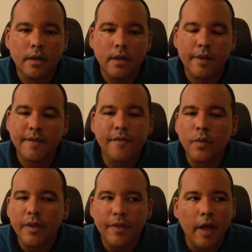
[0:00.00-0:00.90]
I don't think I've ever
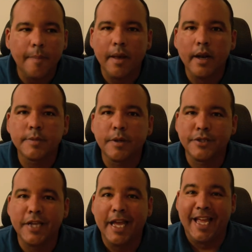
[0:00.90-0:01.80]
really thought about it as much
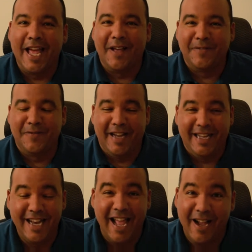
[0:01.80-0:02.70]
as I
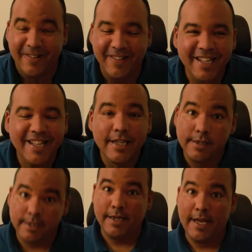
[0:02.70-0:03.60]
right now,
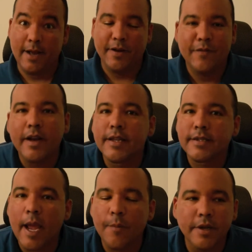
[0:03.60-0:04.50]
sitting down in front of this
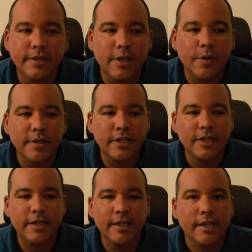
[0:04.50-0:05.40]
camera. So it's a
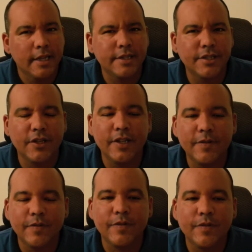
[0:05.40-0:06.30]
good
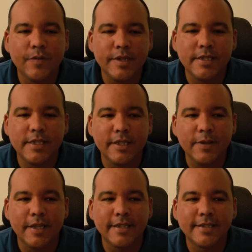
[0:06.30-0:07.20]
reason to do
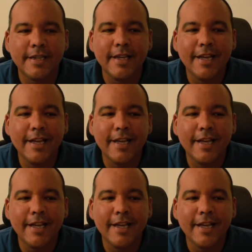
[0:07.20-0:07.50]
this.